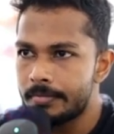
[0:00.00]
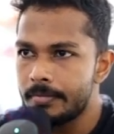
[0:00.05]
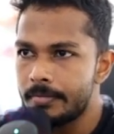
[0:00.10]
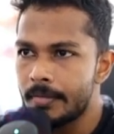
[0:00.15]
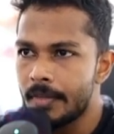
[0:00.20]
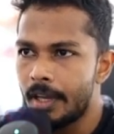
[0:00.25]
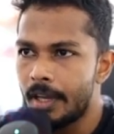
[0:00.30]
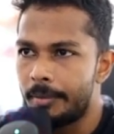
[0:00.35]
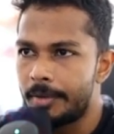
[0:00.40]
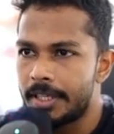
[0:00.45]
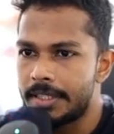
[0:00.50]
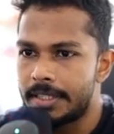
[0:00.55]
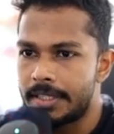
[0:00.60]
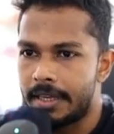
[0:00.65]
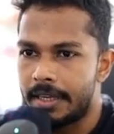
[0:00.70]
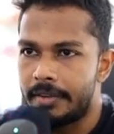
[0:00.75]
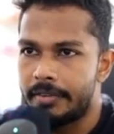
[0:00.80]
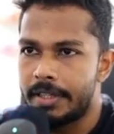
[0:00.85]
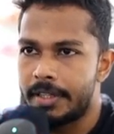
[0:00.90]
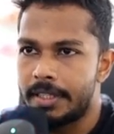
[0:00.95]
I'm going to
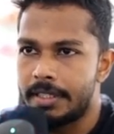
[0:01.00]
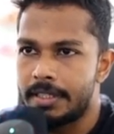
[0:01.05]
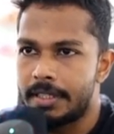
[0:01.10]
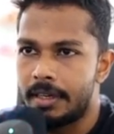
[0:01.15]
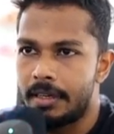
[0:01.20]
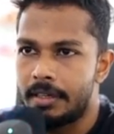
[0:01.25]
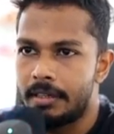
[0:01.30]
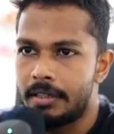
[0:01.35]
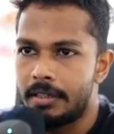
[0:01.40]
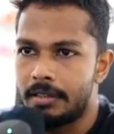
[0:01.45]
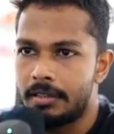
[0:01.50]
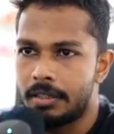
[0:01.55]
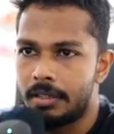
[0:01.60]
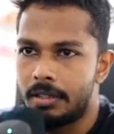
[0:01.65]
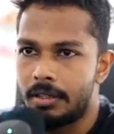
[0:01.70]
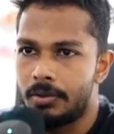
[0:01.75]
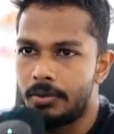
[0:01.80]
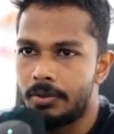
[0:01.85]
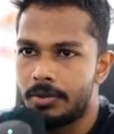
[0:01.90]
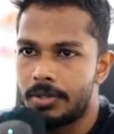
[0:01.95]
save this and
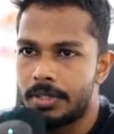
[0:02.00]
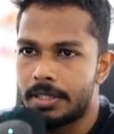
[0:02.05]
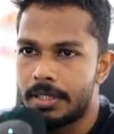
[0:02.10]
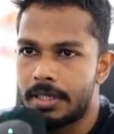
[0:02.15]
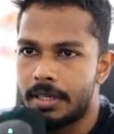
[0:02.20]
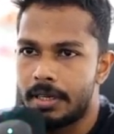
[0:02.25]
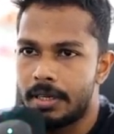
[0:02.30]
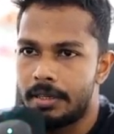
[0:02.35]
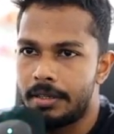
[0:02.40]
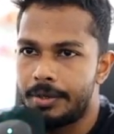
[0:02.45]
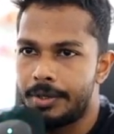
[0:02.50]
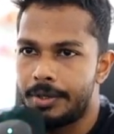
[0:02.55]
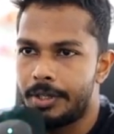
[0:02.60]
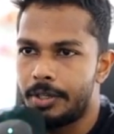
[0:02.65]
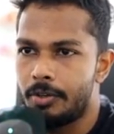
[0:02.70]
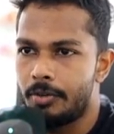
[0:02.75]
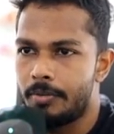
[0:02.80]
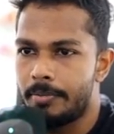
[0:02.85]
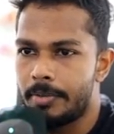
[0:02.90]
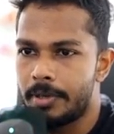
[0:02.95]
close and
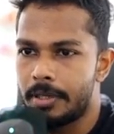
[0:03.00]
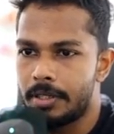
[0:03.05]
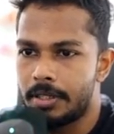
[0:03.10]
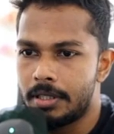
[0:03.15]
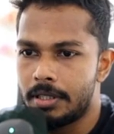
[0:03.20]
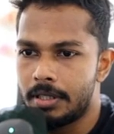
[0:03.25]
reopen.